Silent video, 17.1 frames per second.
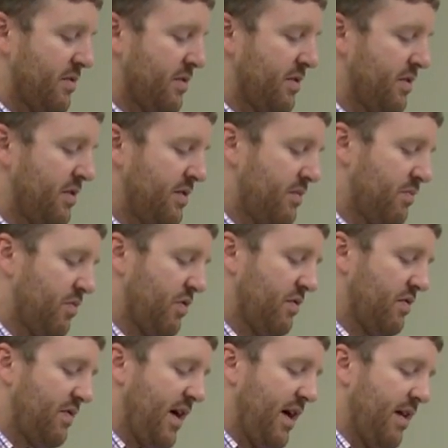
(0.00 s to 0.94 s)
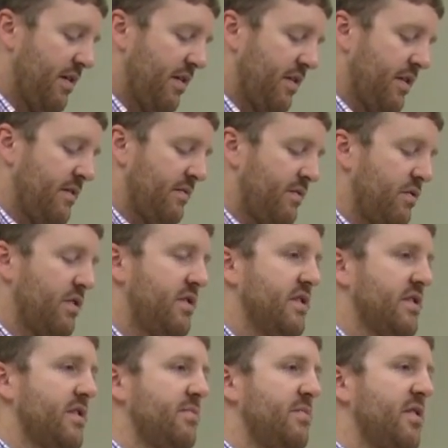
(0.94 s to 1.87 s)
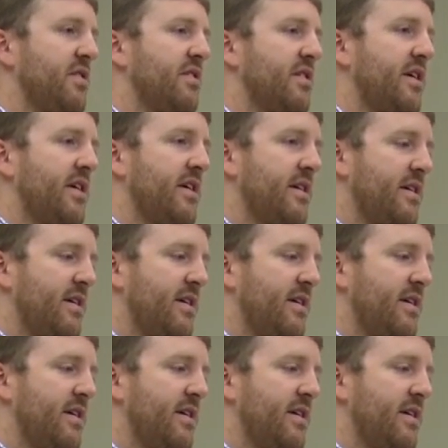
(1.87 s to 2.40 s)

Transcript: in order to improve health and avoid disability.